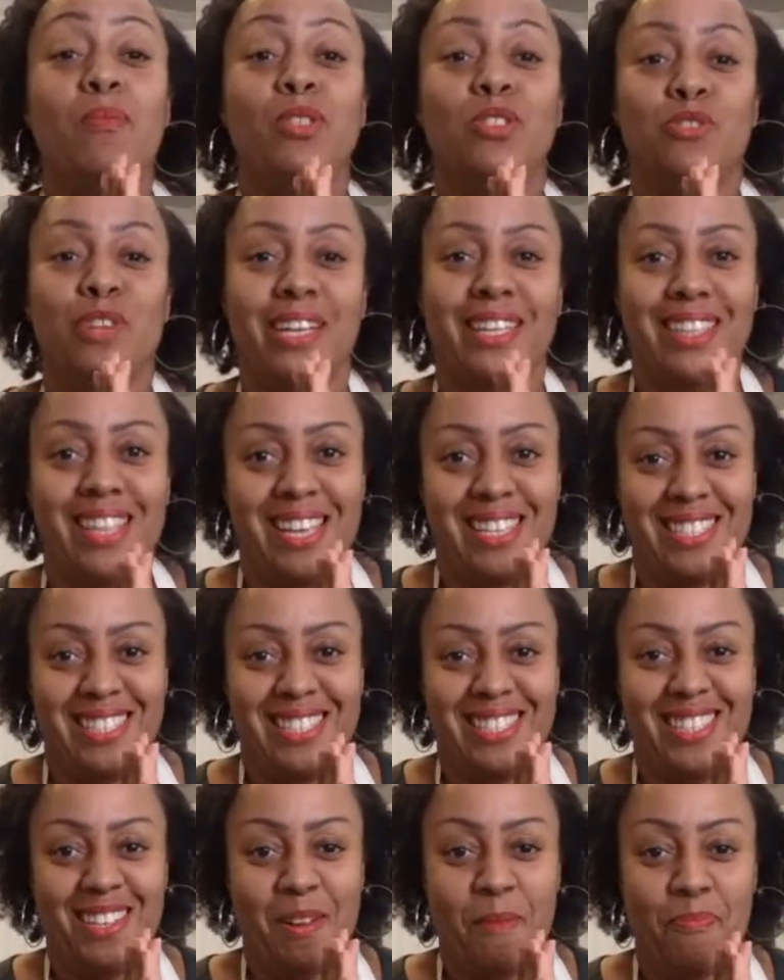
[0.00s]
would drink
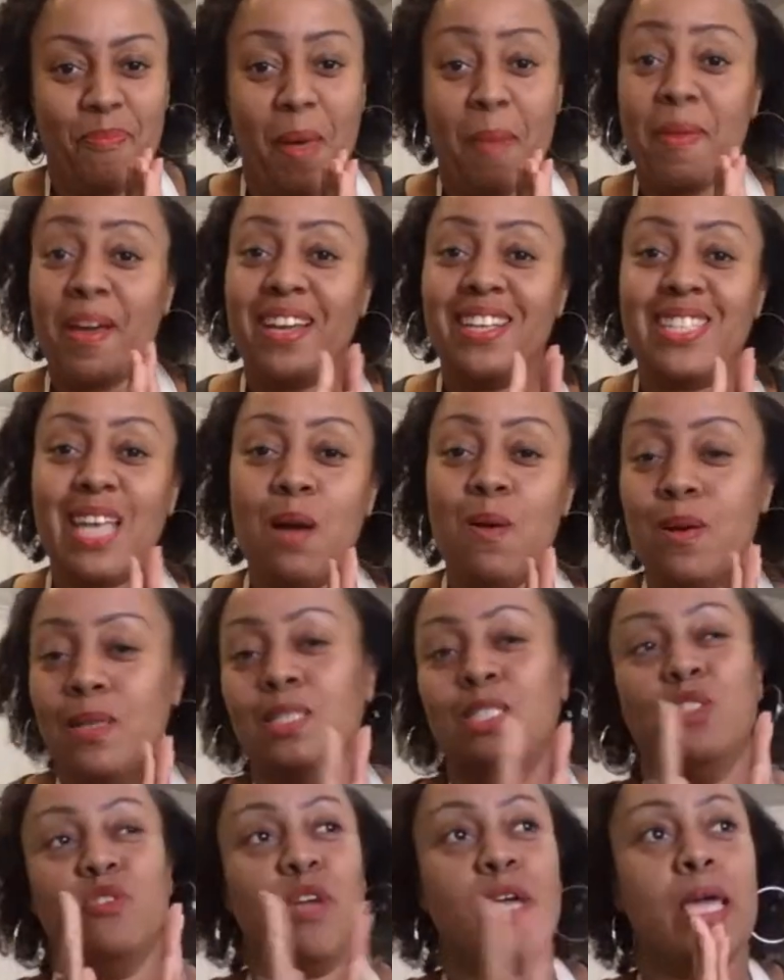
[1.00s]
less. I'm not gonna say I
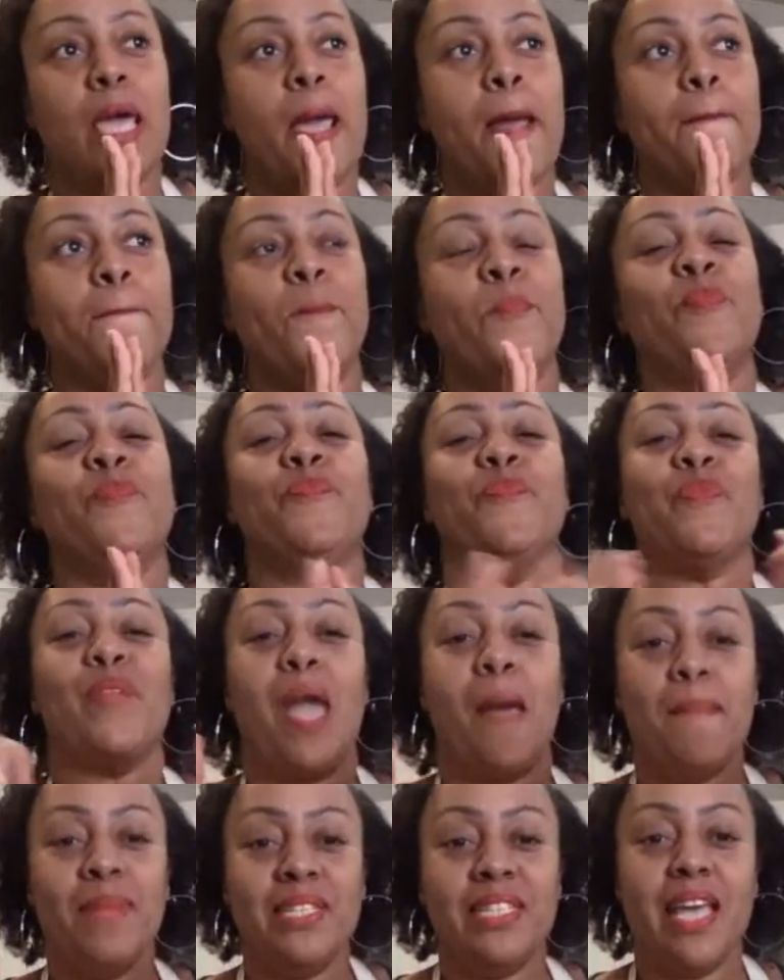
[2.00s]
wouldn't drink it.
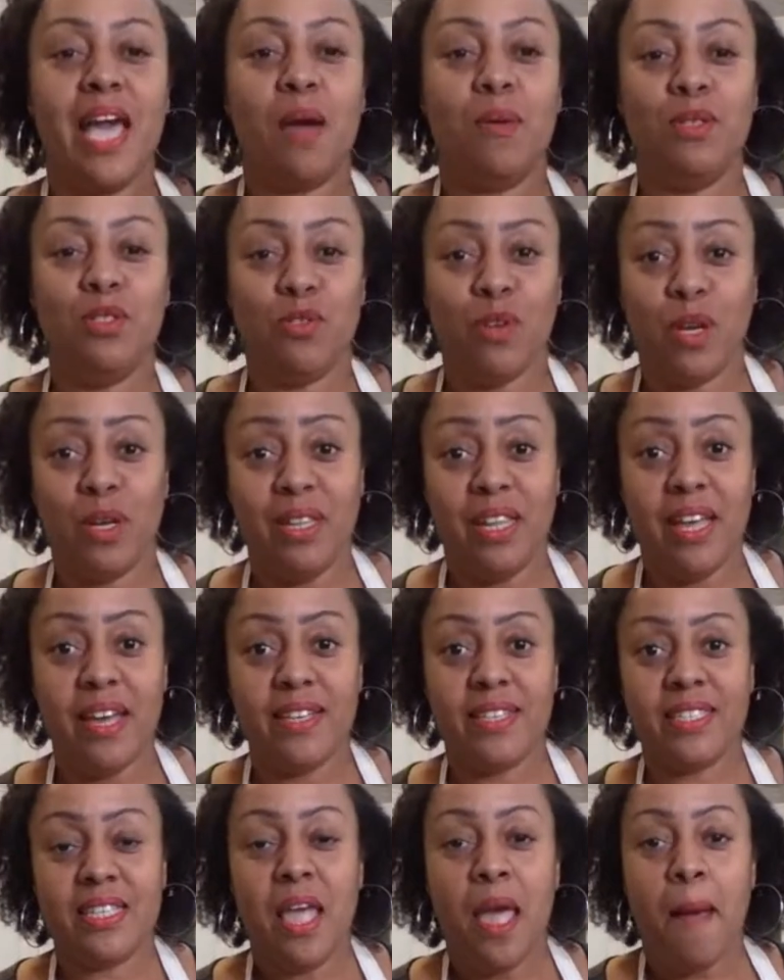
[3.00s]
I'm gonna say I would drink
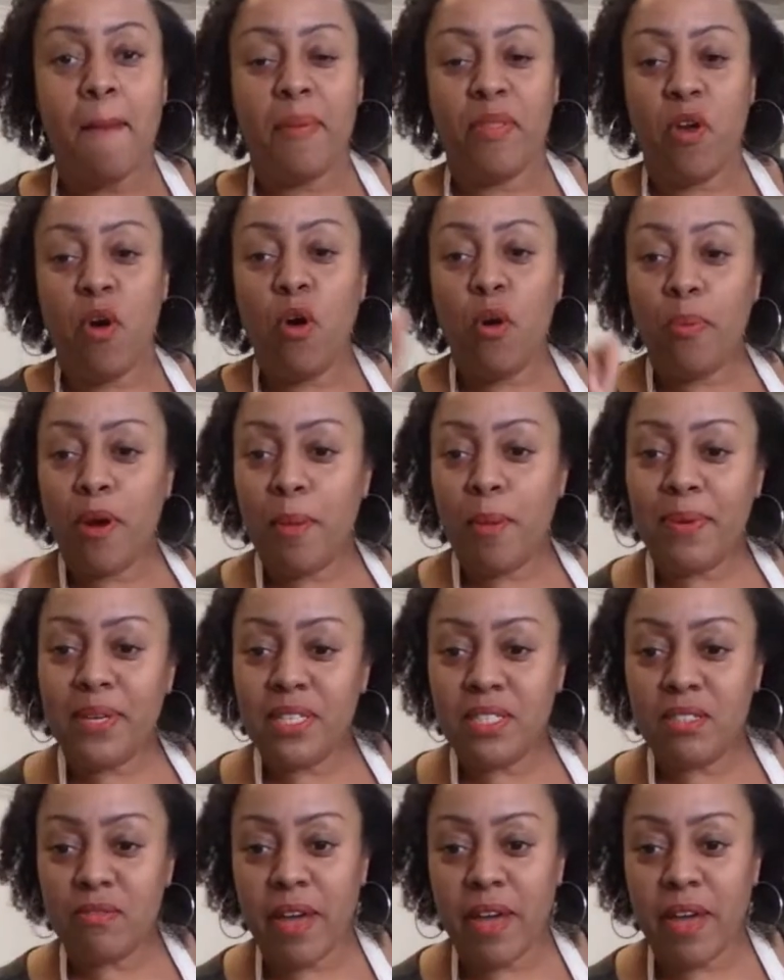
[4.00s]
less. But the whole purpose,